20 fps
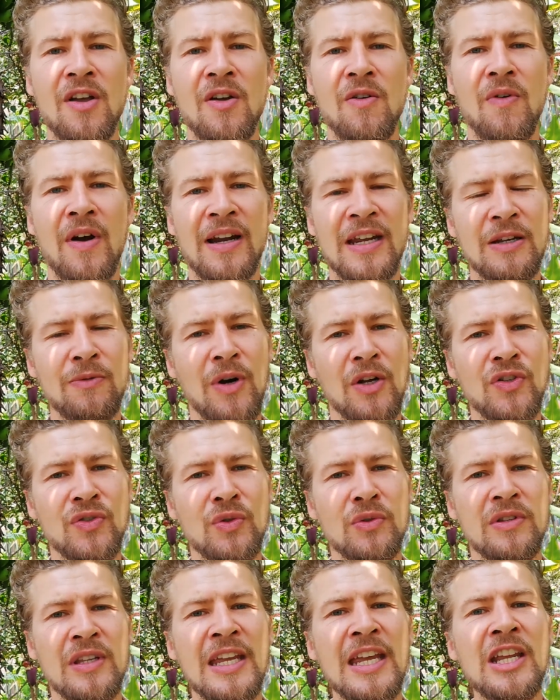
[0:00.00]
where he wants
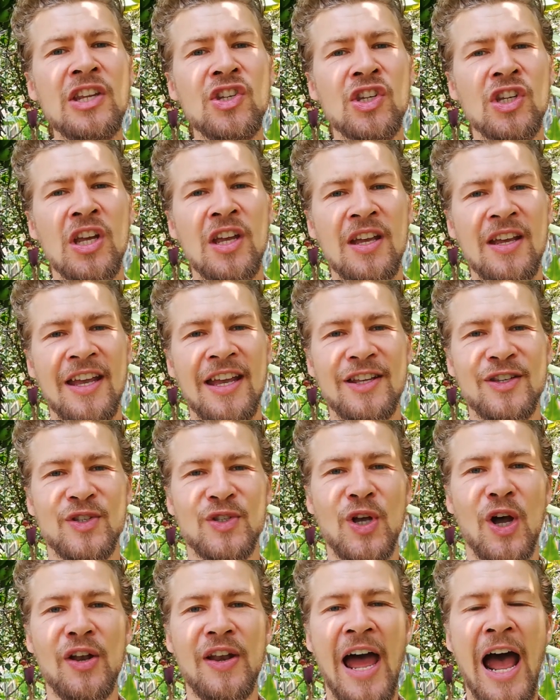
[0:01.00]
to teach his
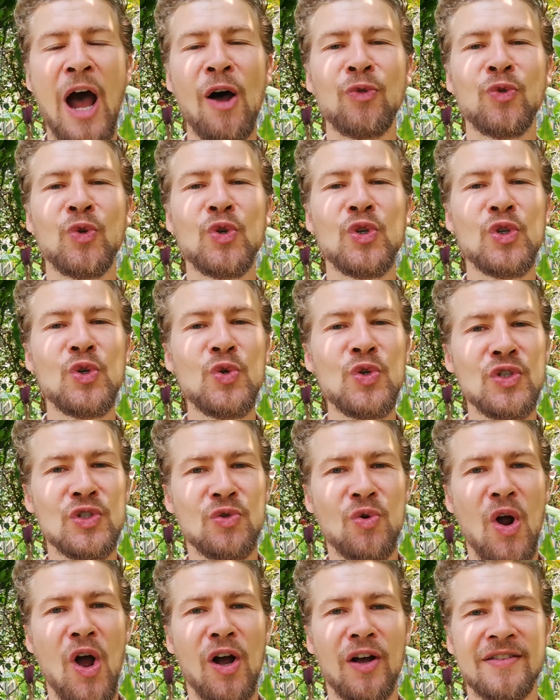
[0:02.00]
son how to use
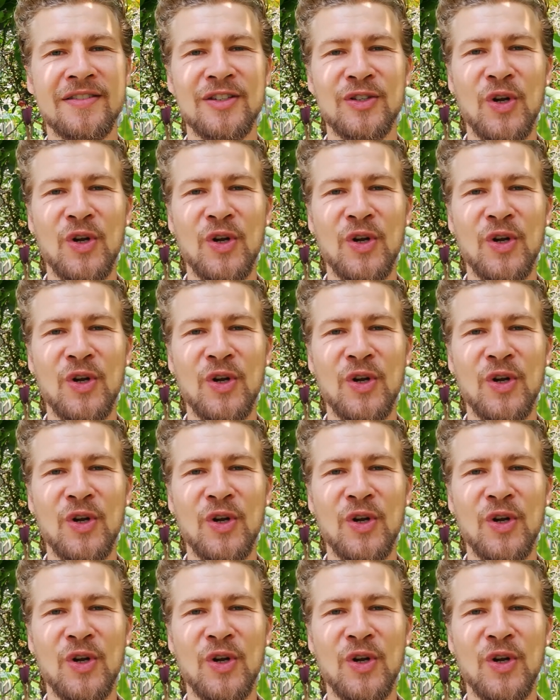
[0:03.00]
drugs,